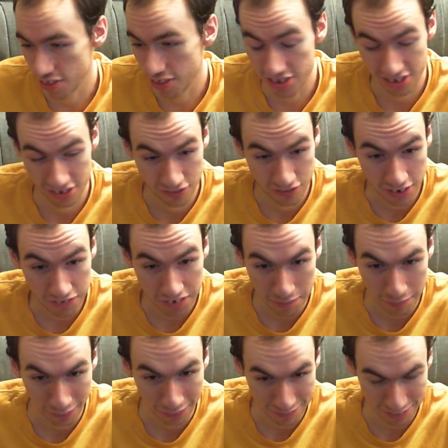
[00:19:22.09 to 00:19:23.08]
This is
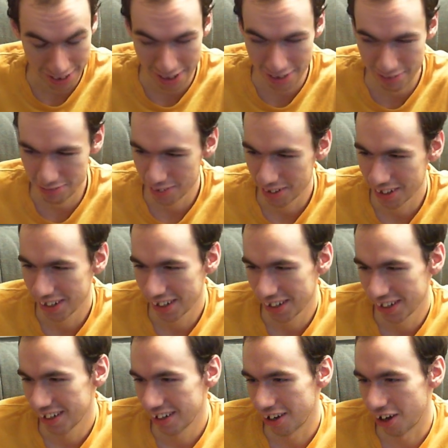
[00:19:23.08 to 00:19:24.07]
50.5.
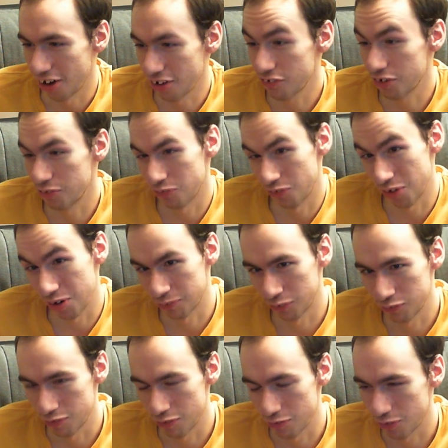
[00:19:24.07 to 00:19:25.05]
101
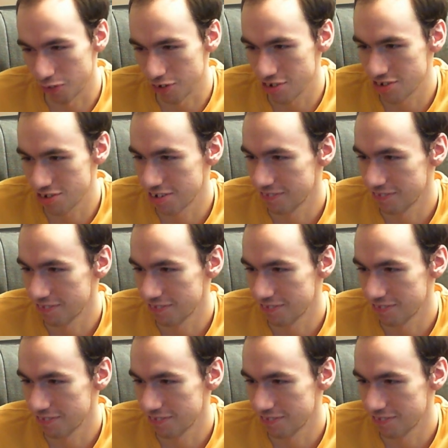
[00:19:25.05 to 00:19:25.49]
proof, of course.